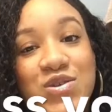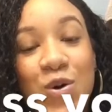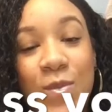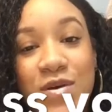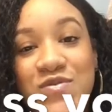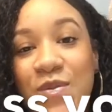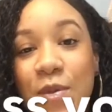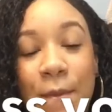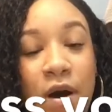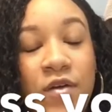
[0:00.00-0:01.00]
so much from
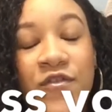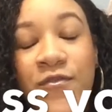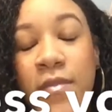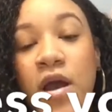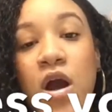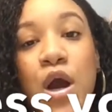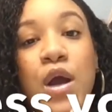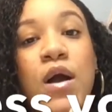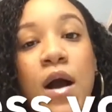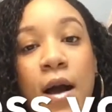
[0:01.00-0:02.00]
the bottom of my
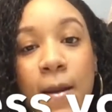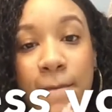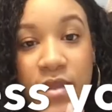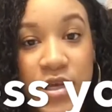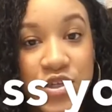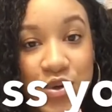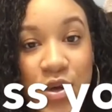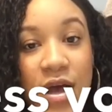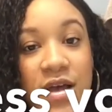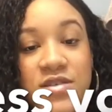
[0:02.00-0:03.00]
heart. God bless you
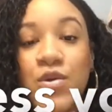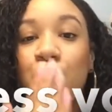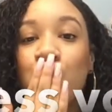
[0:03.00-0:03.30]
guys.